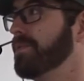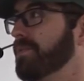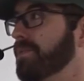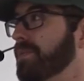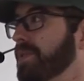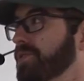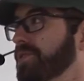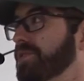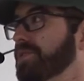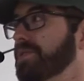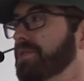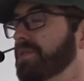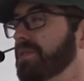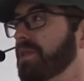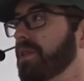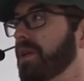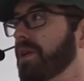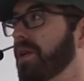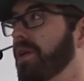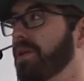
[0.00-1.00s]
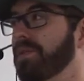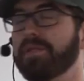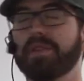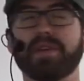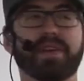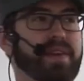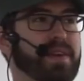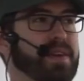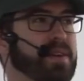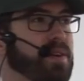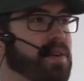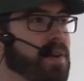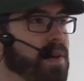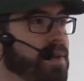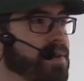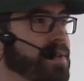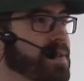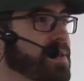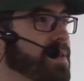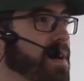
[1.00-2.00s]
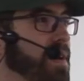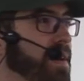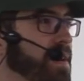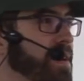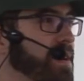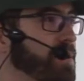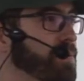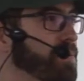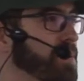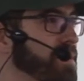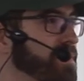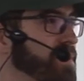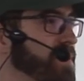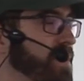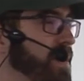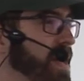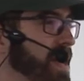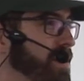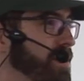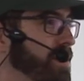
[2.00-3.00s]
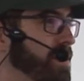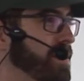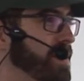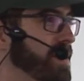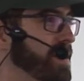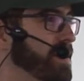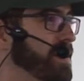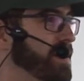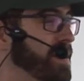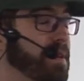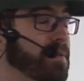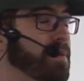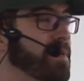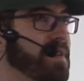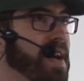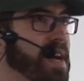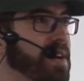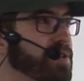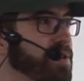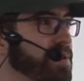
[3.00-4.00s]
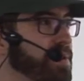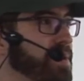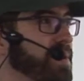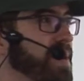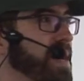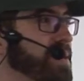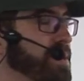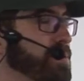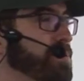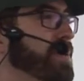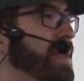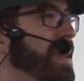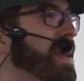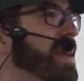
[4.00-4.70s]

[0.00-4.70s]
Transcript: which only calls target with selector, with action. It doesn't really